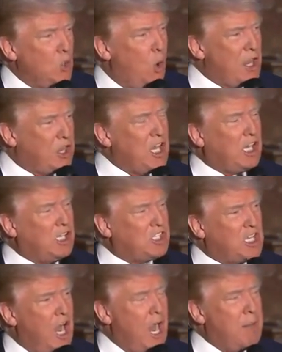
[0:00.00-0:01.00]
Do I think
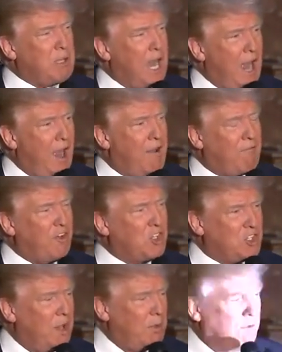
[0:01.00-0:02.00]
it's time to have
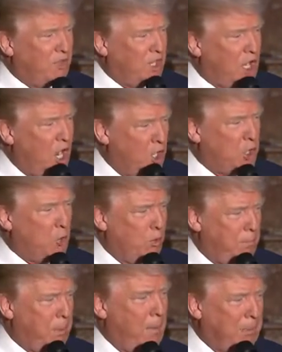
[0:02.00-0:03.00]
some of the other
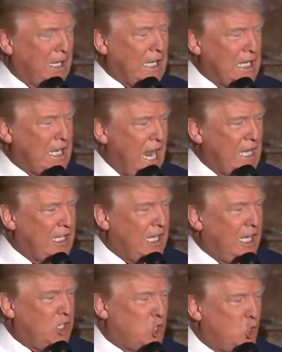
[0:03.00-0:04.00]
Republican
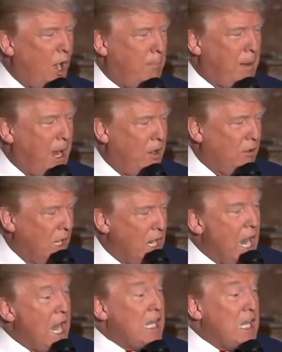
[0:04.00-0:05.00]
candidates drop out?
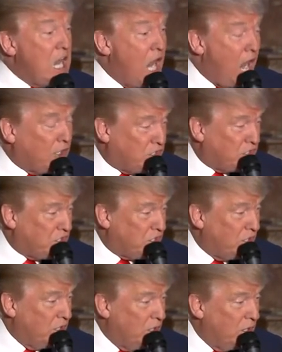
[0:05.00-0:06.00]

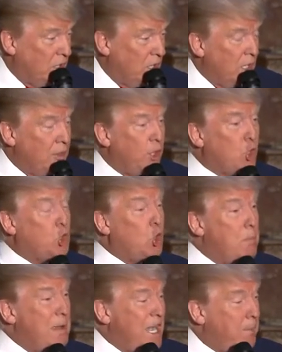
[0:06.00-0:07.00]
Yes. There are
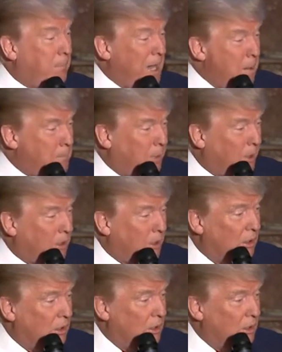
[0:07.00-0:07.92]
too many people.